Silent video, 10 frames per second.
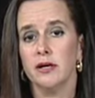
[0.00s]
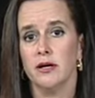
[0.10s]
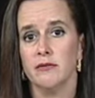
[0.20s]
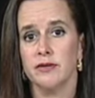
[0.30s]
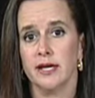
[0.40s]

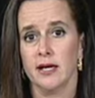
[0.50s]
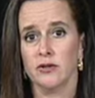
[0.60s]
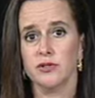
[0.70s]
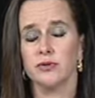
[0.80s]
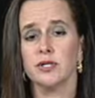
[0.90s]
of the
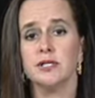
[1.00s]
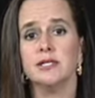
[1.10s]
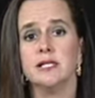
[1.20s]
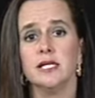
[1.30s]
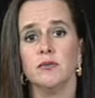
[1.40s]
counselor to
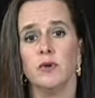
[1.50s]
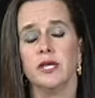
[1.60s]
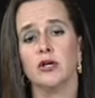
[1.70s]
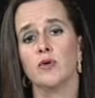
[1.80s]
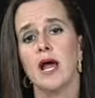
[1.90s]
see what
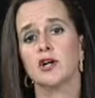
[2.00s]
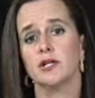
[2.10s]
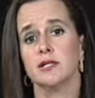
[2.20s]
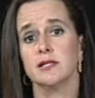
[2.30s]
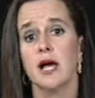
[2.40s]
the
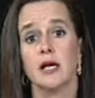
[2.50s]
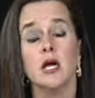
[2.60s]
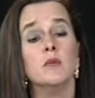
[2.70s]
interaction is like